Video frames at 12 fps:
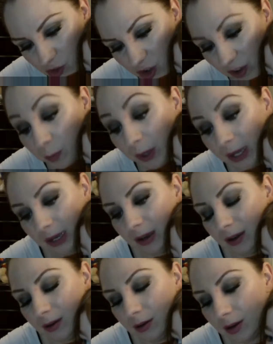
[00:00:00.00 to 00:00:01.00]
Just
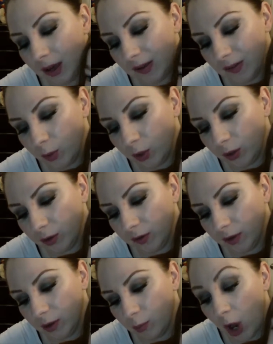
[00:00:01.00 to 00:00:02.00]
Bitten
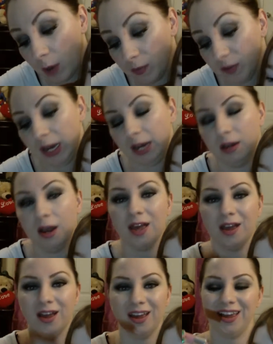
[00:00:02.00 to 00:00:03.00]
Kissables Bomb Stain.
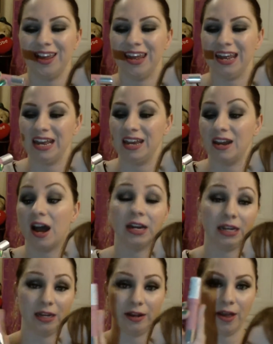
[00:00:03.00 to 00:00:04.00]
in
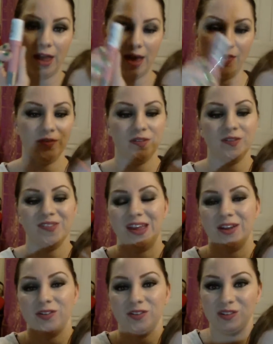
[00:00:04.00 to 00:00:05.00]
honey, and this is
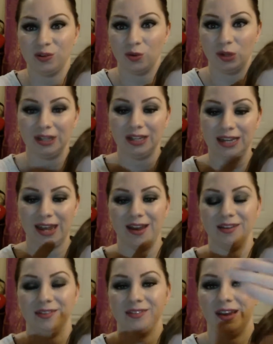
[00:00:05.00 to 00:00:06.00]
thanks to
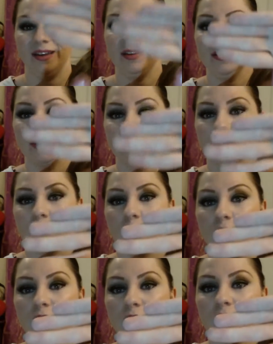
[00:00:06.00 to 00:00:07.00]
Leanne Says. This is
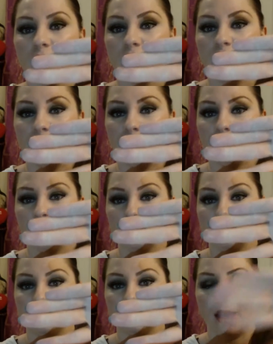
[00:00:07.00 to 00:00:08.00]
one of her
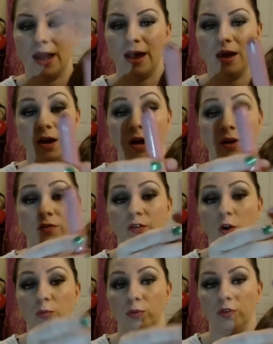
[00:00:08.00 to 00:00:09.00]
favorites, and
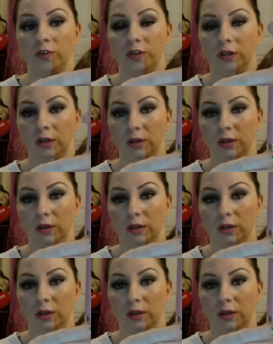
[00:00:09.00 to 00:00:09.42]
I've almost